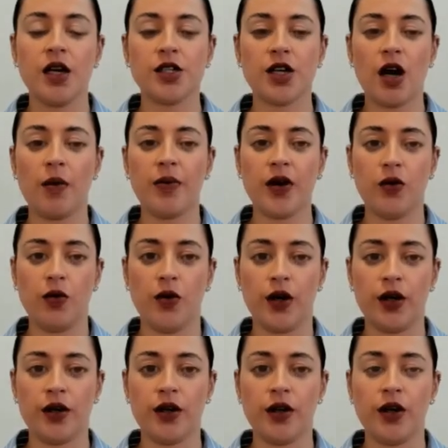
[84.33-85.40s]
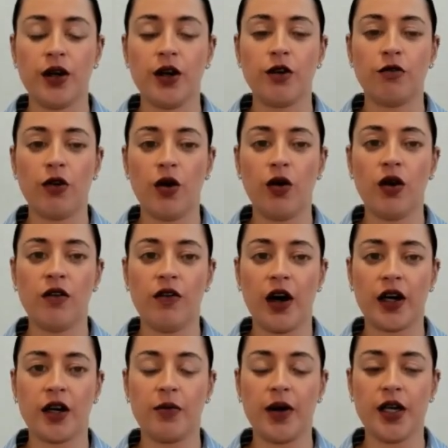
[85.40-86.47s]
Topic 1. Role of
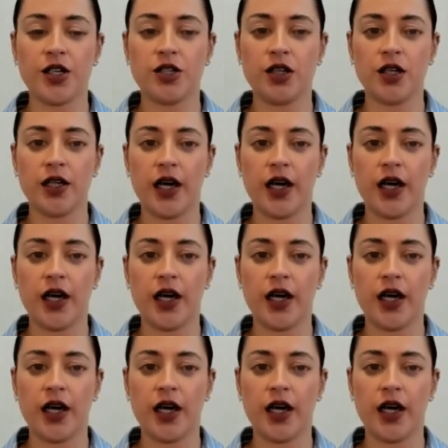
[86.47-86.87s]
occupational